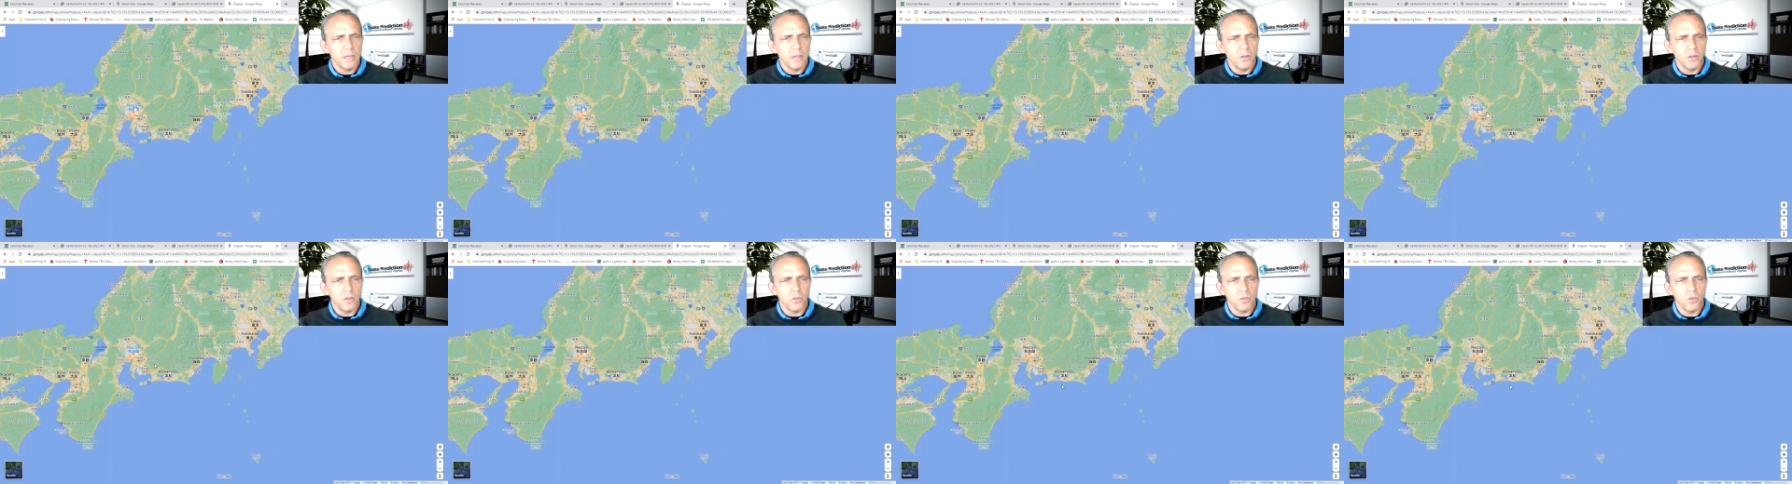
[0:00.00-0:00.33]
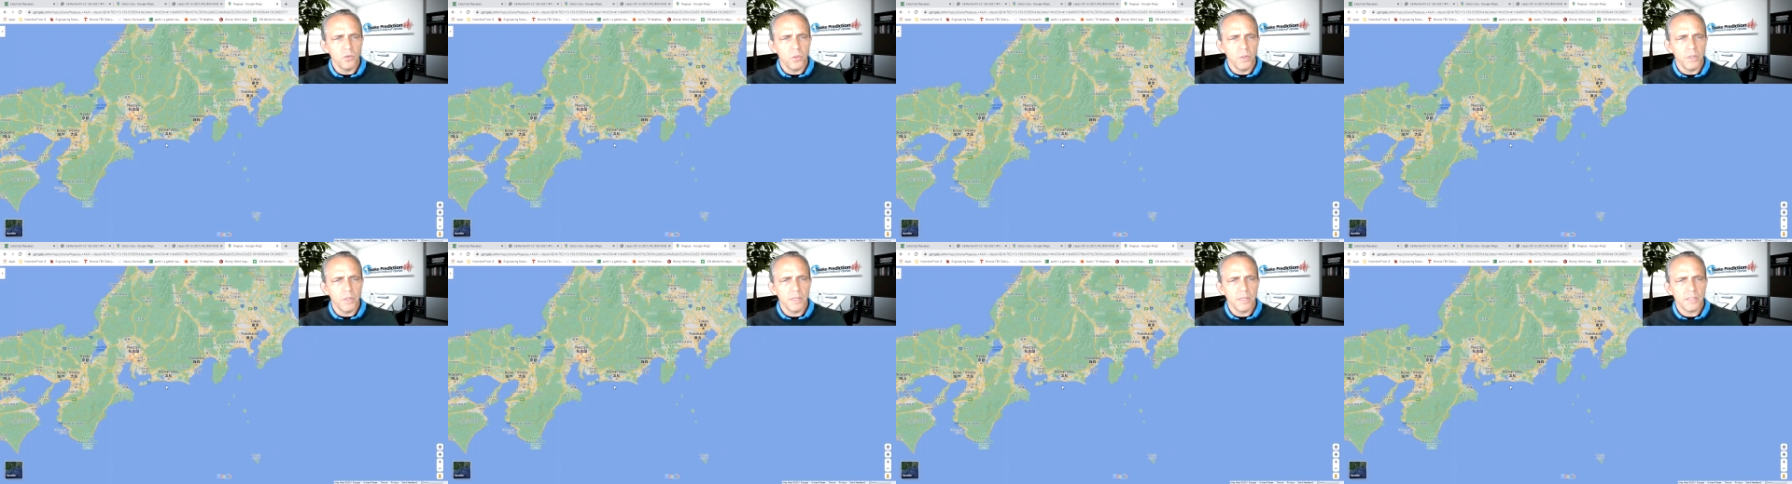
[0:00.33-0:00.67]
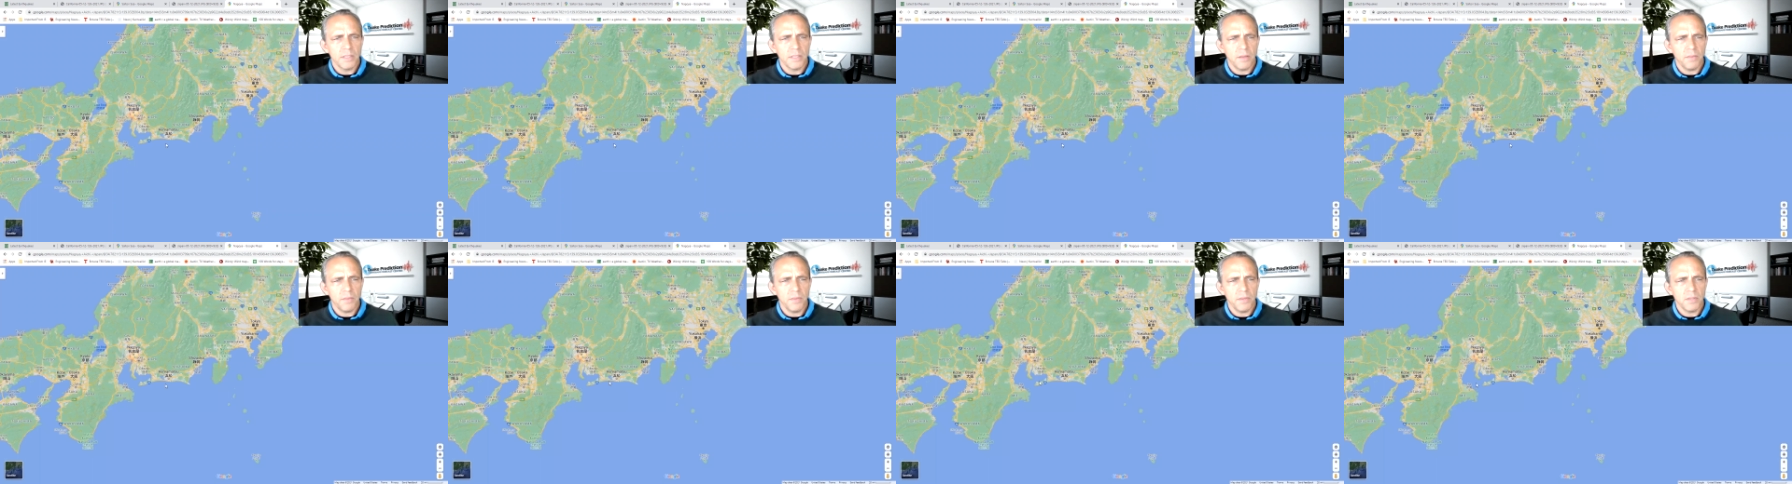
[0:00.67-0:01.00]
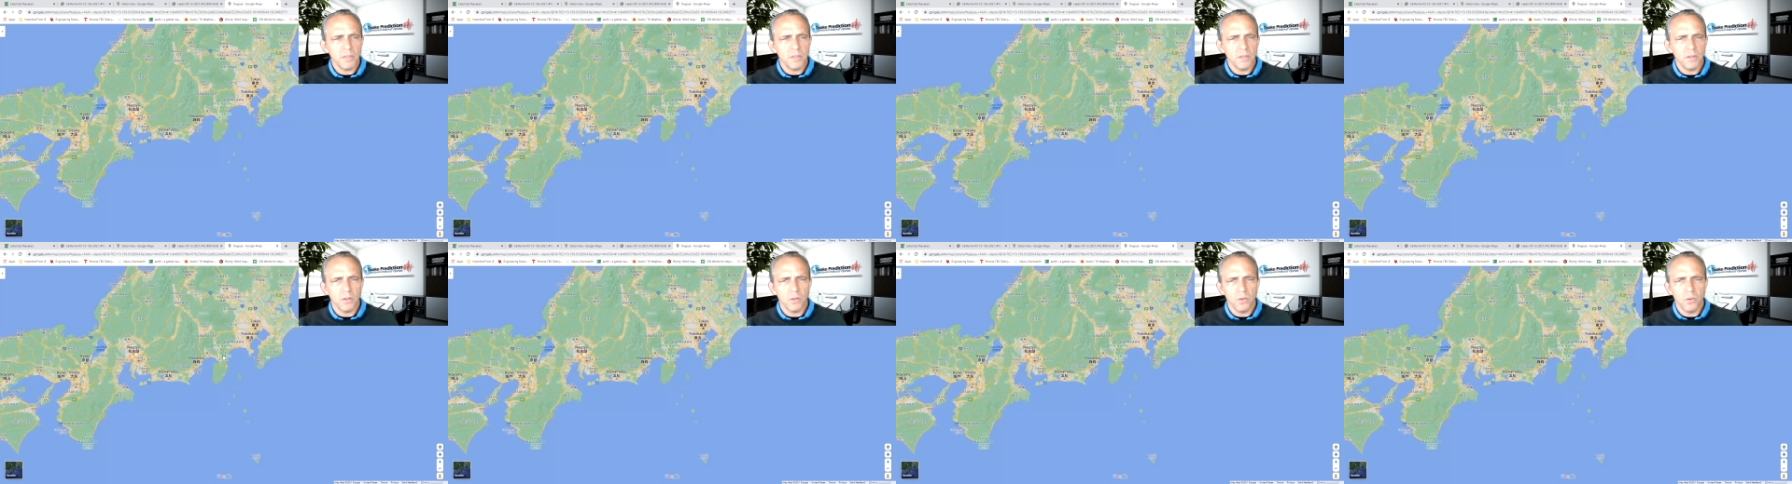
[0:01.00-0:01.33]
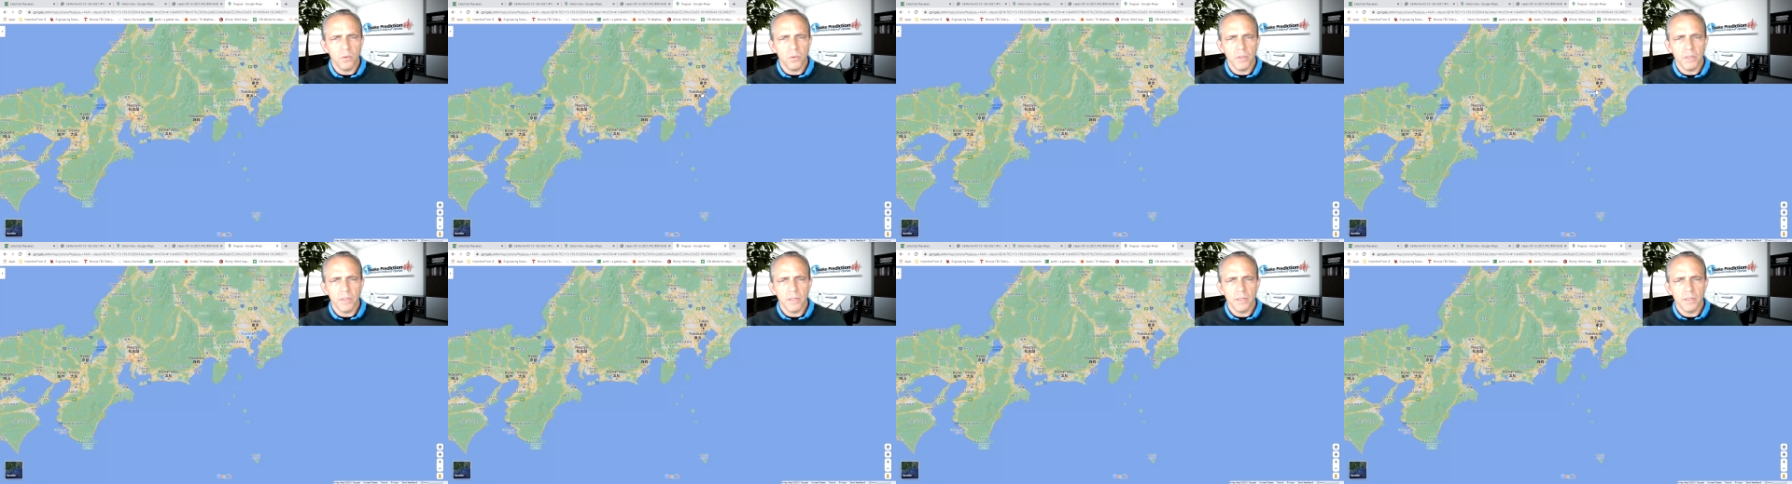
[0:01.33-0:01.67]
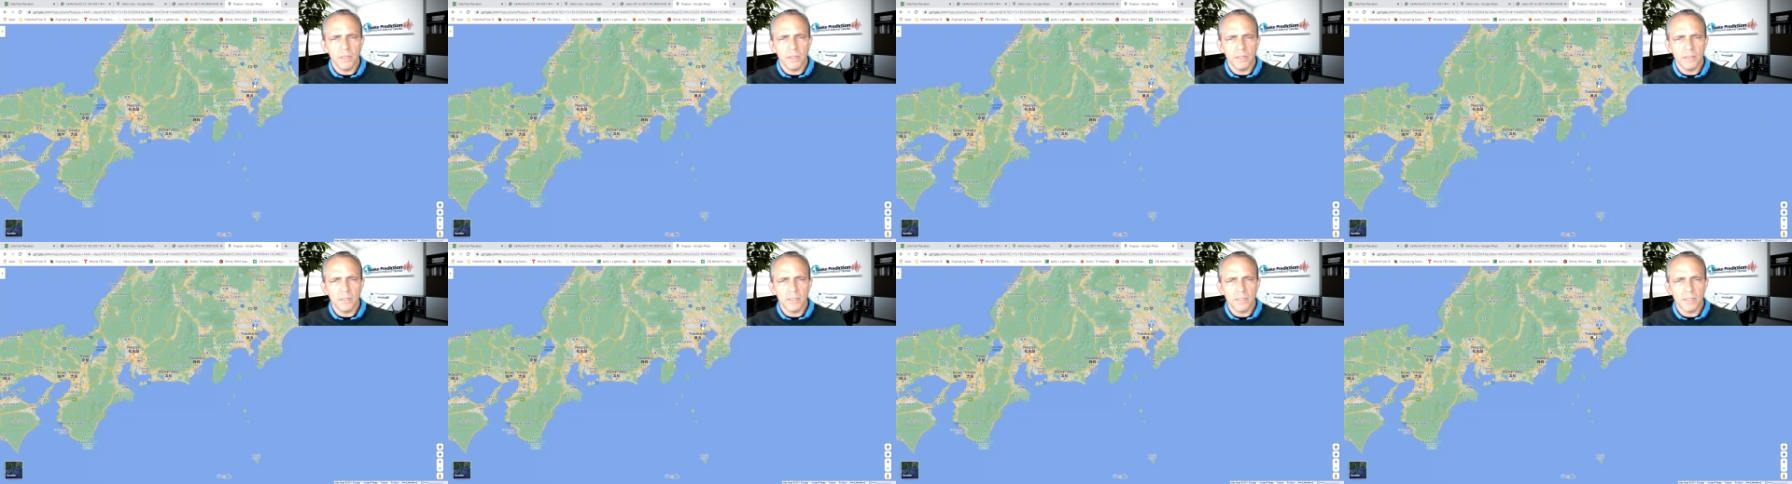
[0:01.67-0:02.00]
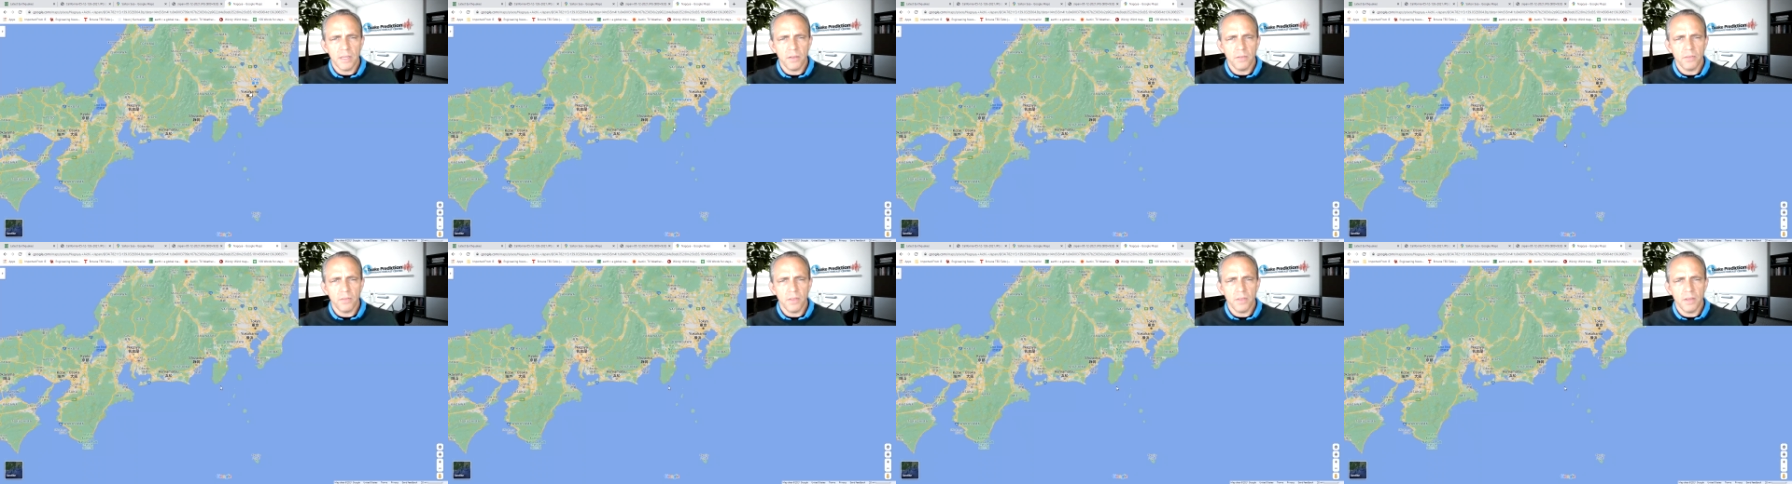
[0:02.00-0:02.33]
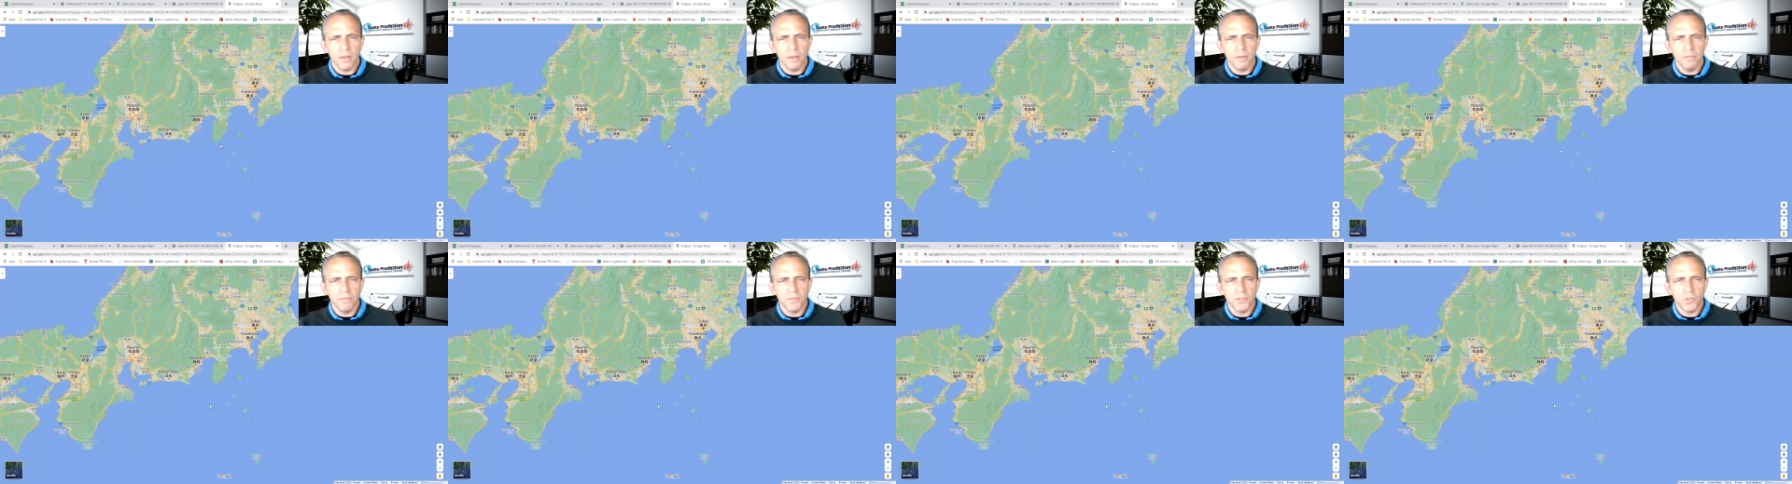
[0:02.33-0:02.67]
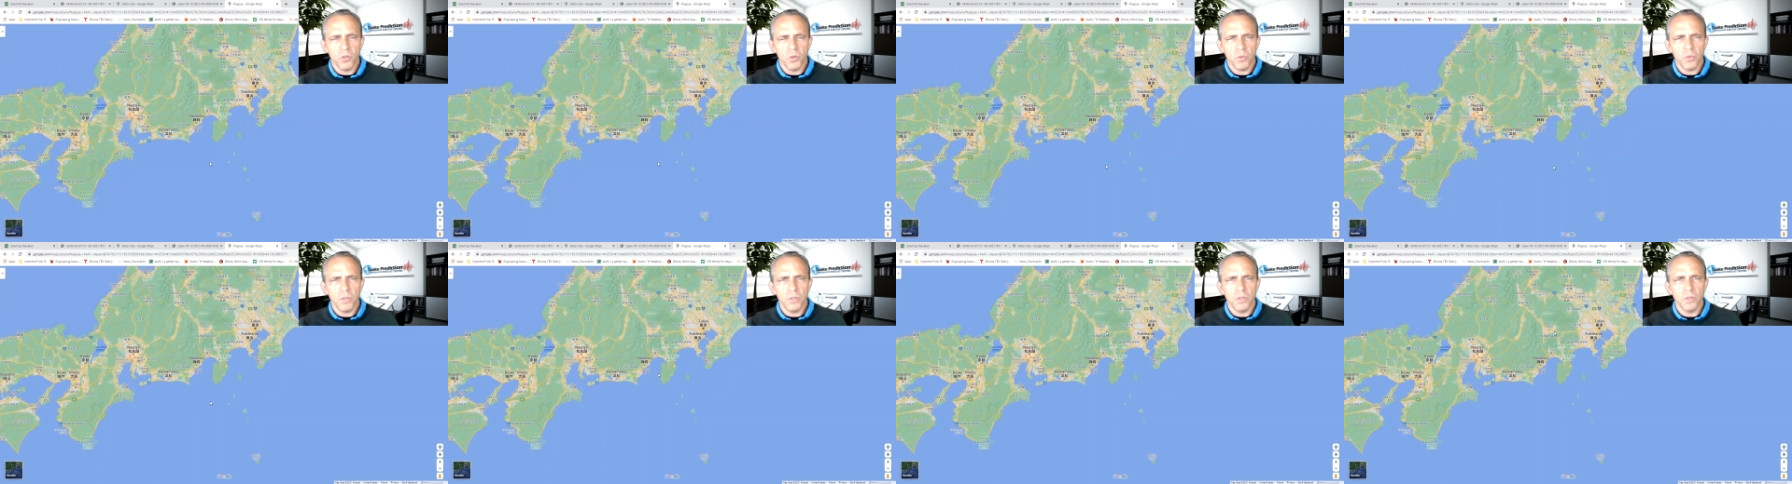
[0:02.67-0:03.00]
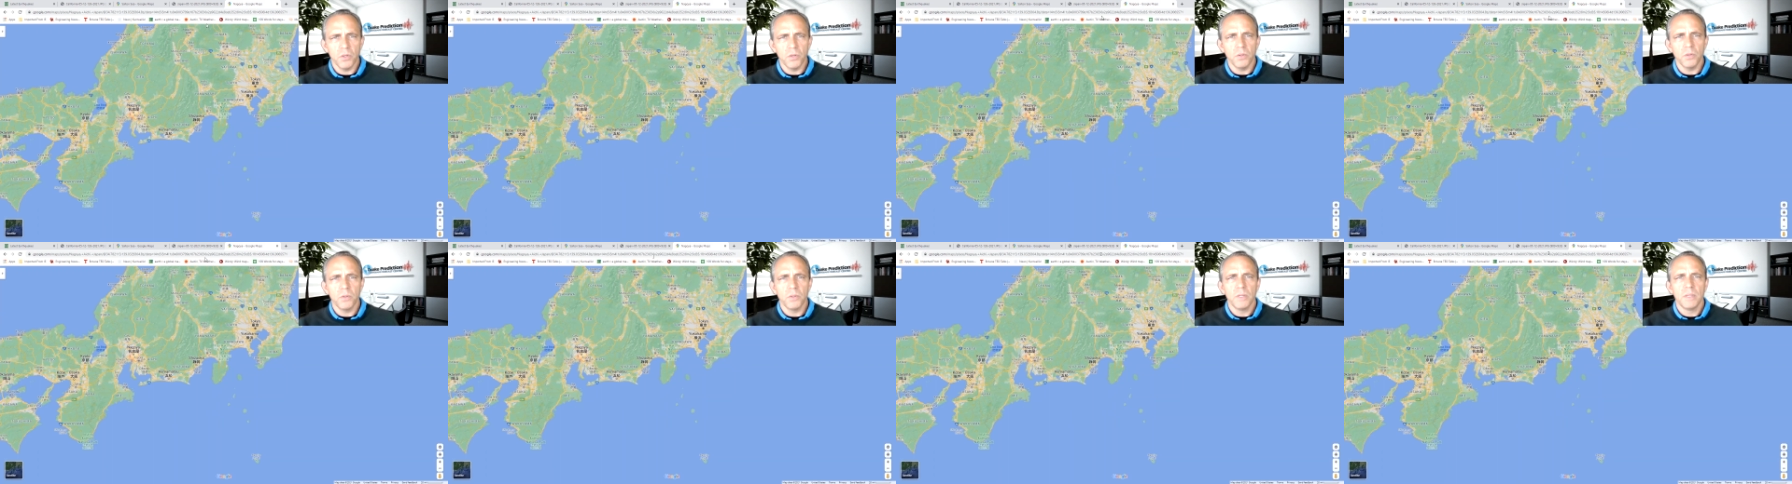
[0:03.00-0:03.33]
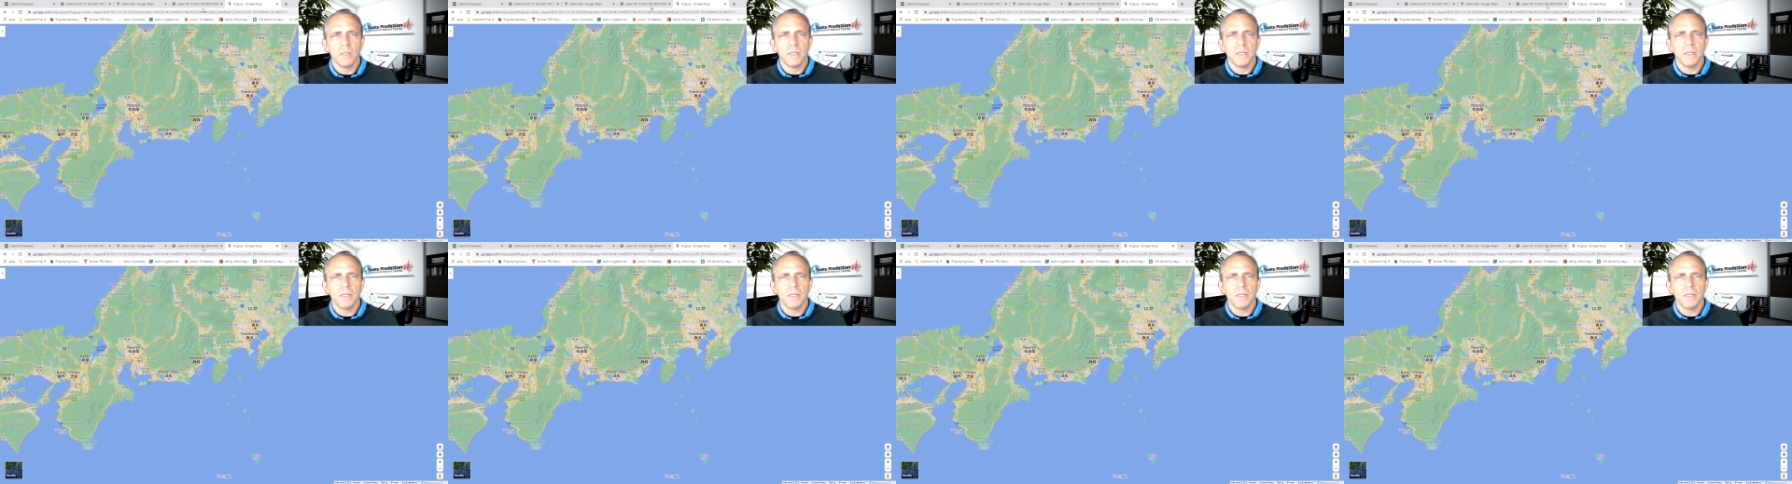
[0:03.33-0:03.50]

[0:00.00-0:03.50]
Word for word: Nagoya, southeast Nagoya, and south of Tokyo.